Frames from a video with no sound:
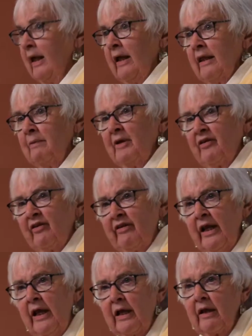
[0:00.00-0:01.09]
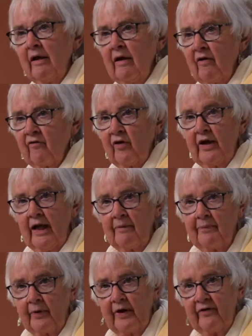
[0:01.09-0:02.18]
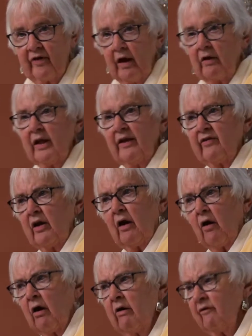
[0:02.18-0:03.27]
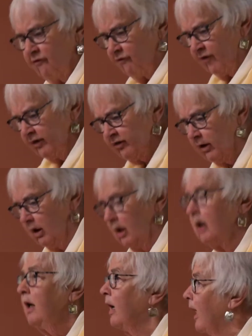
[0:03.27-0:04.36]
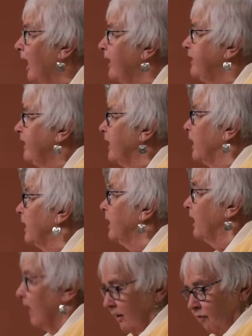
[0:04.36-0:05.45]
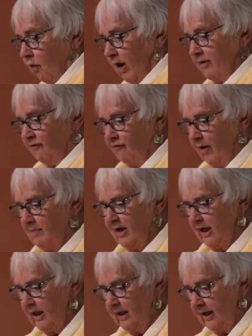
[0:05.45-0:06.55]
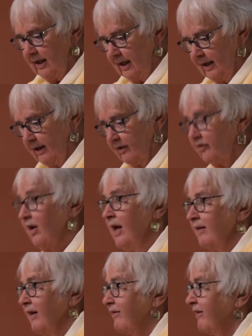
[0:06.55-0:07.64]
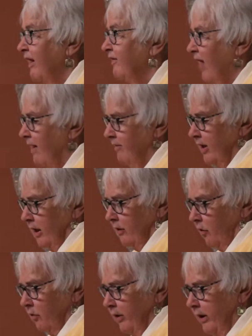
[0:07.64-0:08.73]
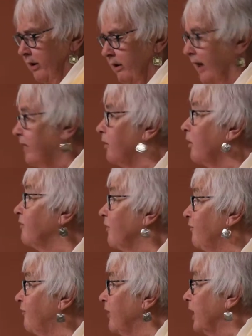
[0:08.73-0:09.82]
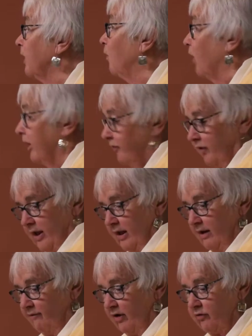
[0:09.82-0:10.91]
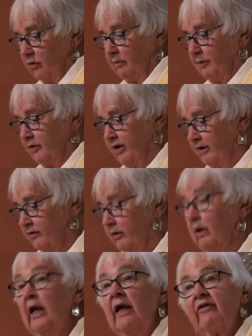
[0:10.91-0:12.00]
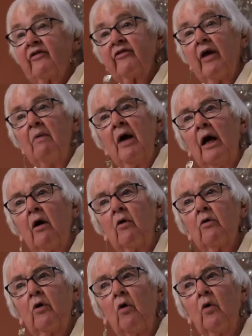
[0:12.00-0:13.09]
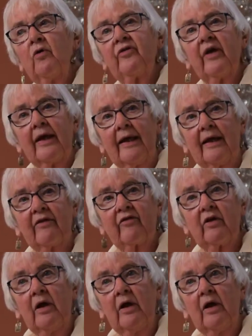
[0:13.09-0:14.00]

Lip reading: The mystique, Friedan points out, is an artificial idea of what femininity is, that says having a career and or fulfilling one's individual potential somehow goes against